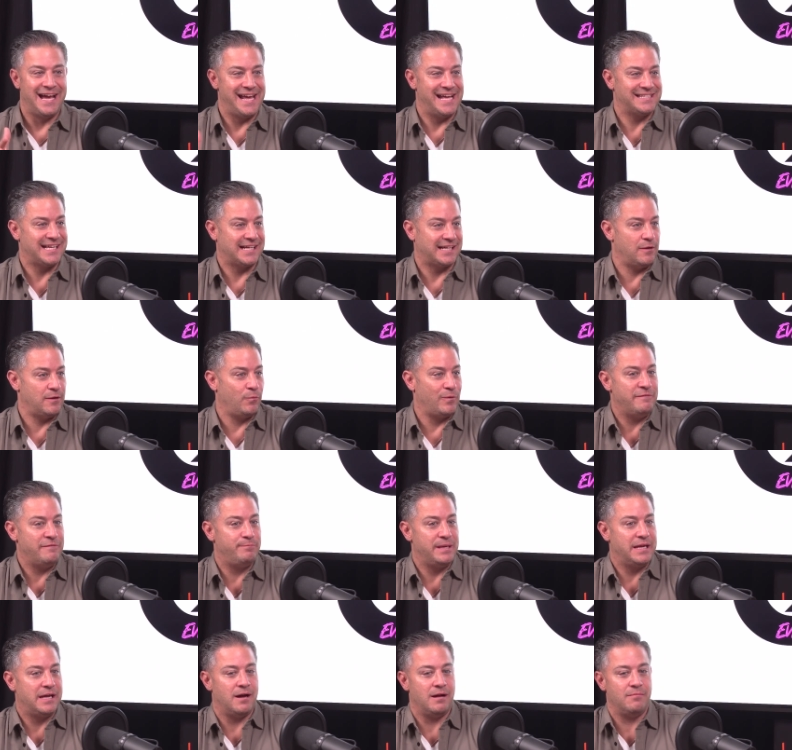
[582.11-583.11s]
it's like we've
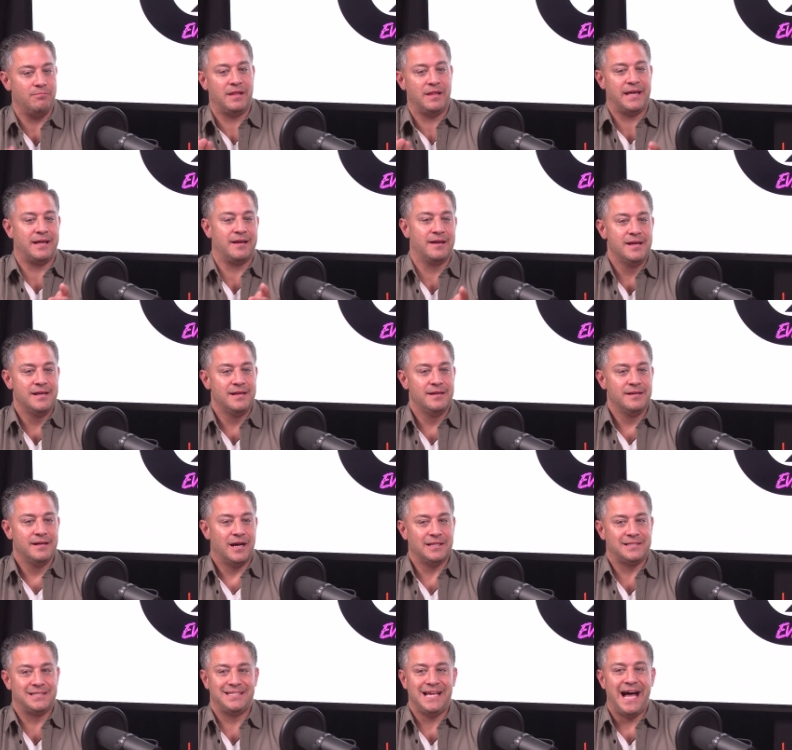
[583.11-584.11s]
become like
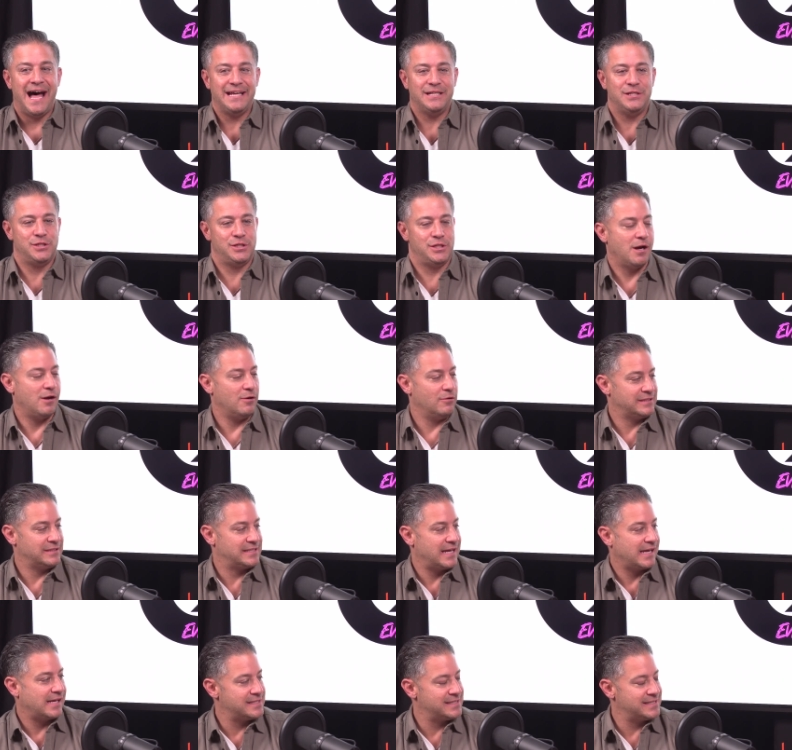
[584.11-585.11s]
a sideshow. It's
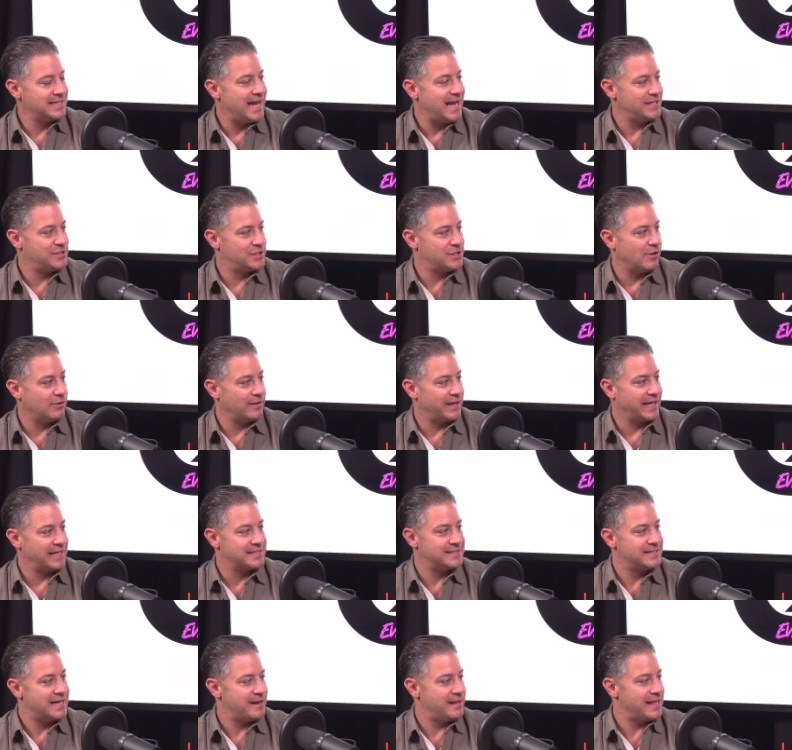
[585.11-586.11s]
like a sideshow. Like
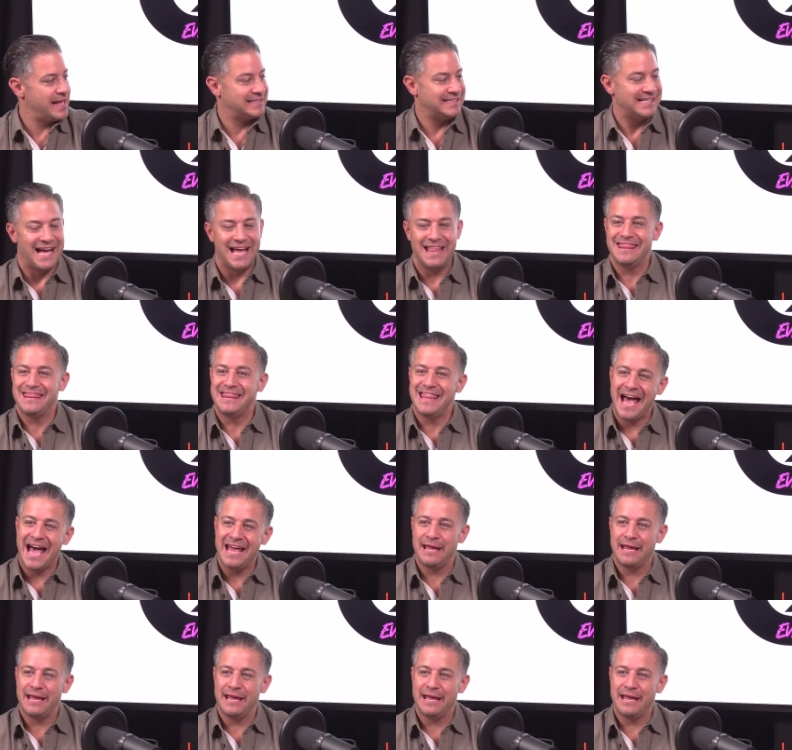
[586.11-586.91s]
it's not that